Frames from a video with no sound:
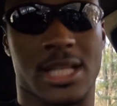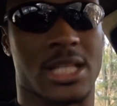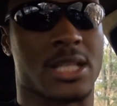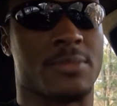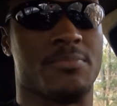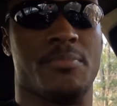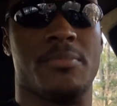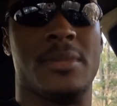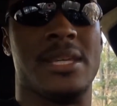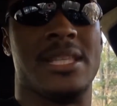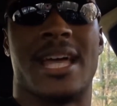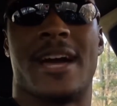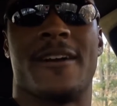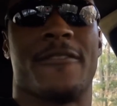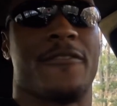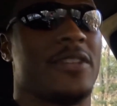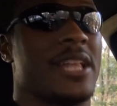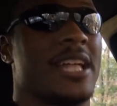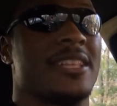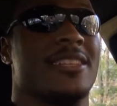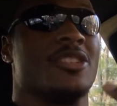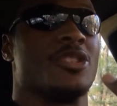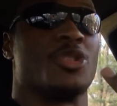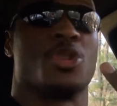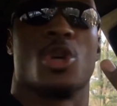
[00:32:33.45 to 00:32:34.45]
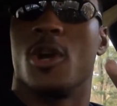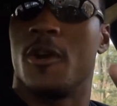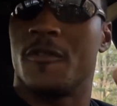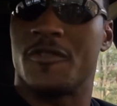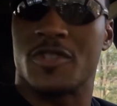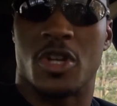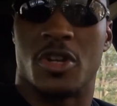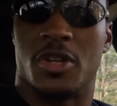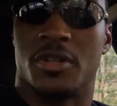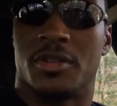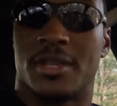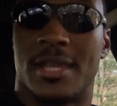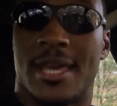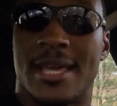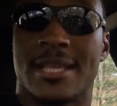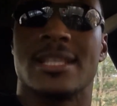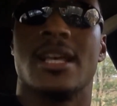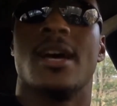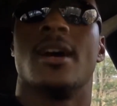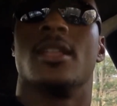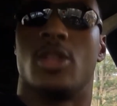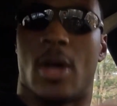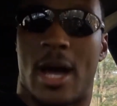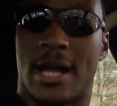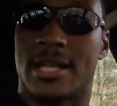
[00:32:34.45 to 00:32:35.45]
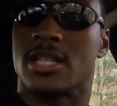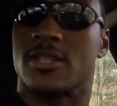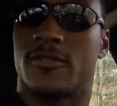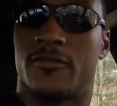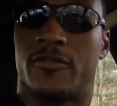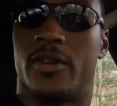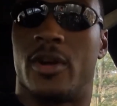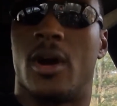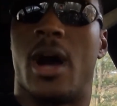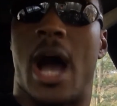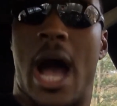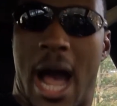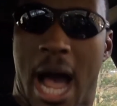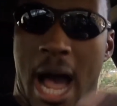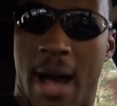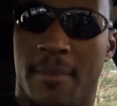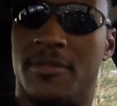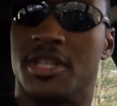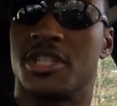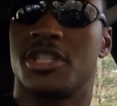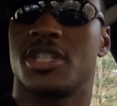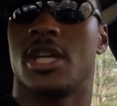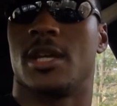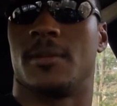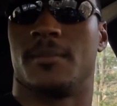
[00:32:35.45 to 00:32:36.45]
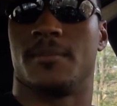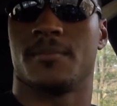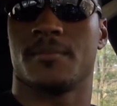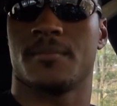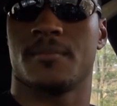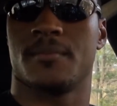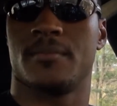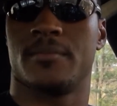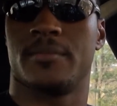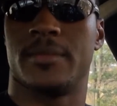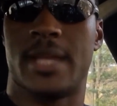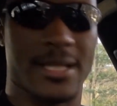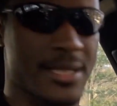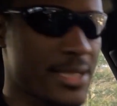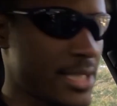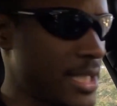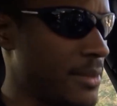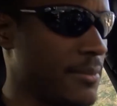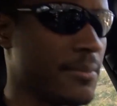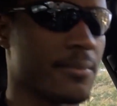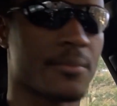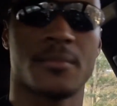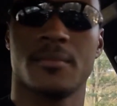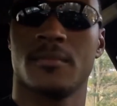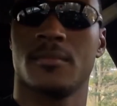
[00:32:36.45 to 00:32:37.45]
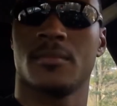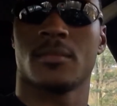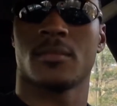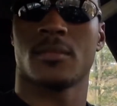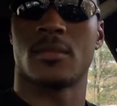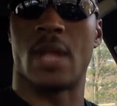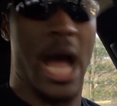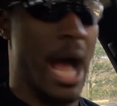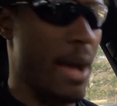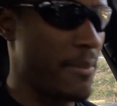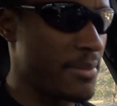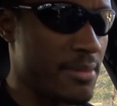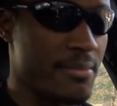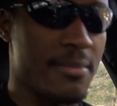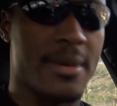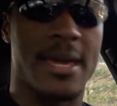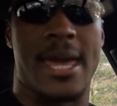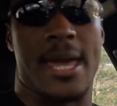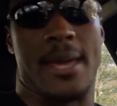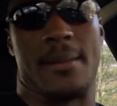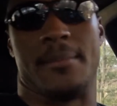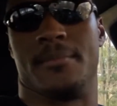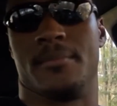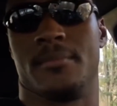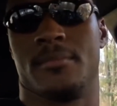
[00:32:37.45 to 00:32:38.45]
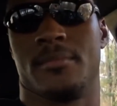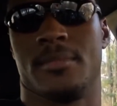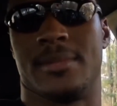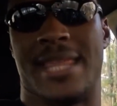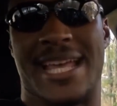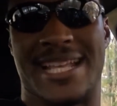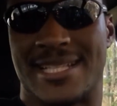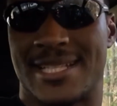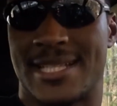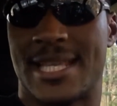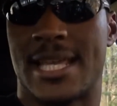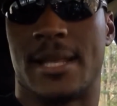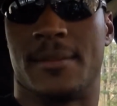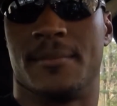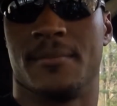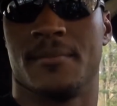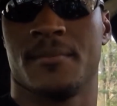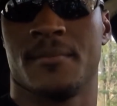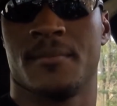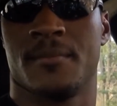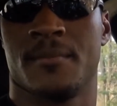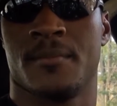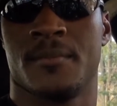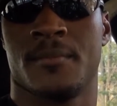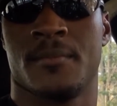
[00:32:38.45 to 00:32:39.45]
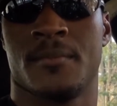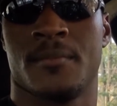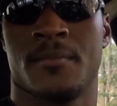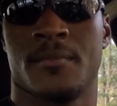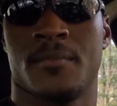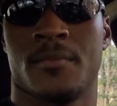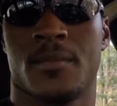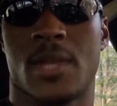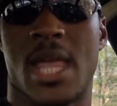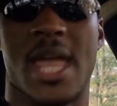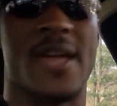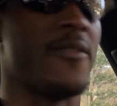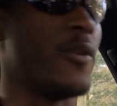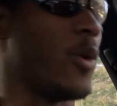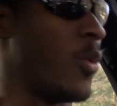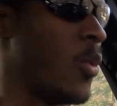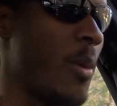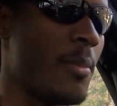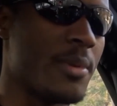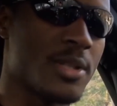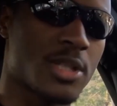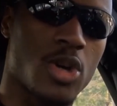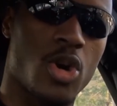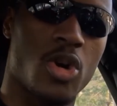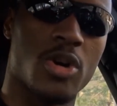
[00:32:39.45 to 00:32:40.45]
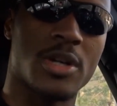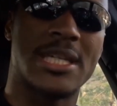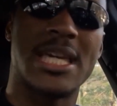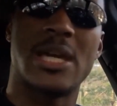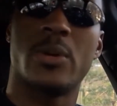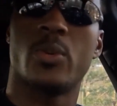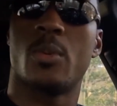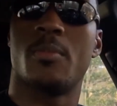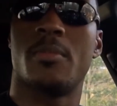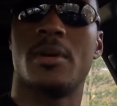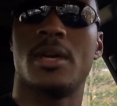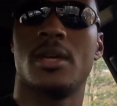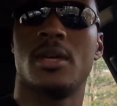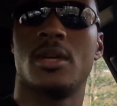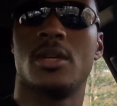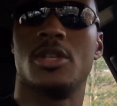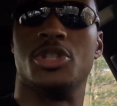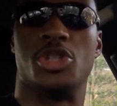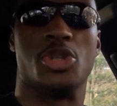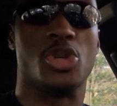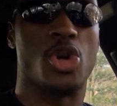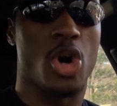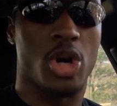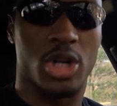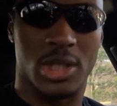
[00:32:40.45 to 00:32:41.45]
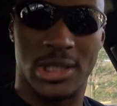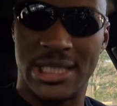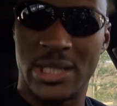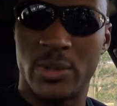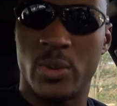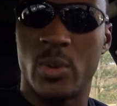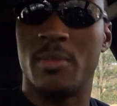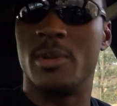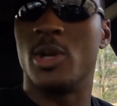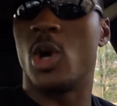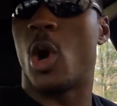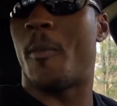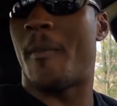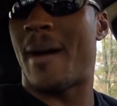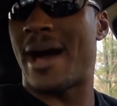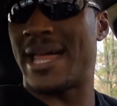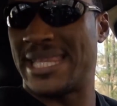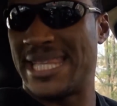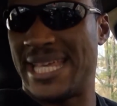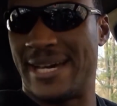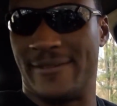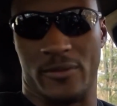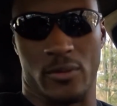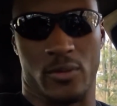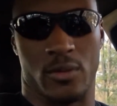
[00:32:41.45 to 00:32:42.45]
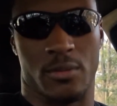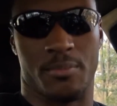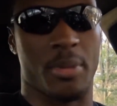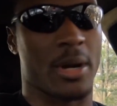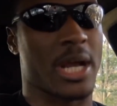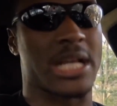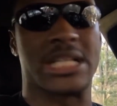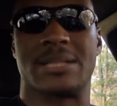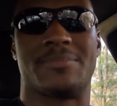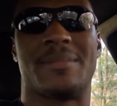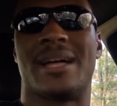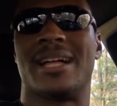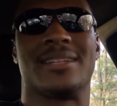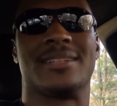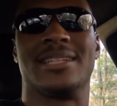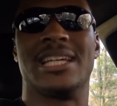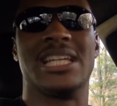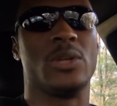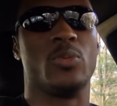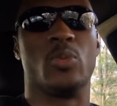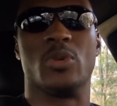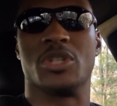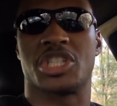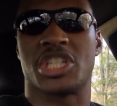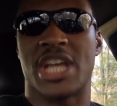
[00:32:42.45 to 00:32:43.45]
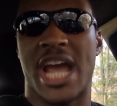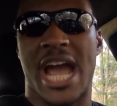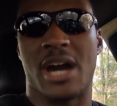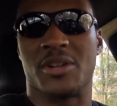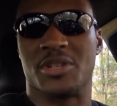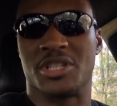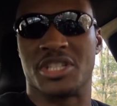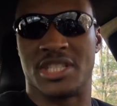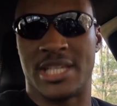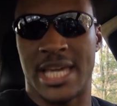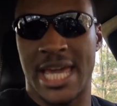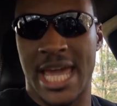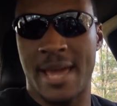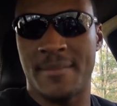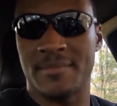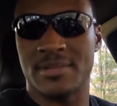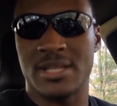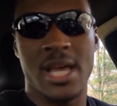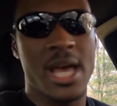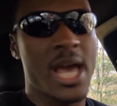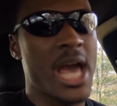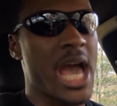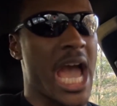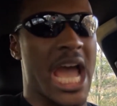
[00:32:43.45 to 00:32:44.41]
Doesn't mean I feel I deserve certain things. No, I just feel I'm the shit. That's it. I'm the man. That's it. If a woman's going to get with me, you're going to deal with me on my level, because I'm not dealing with childish games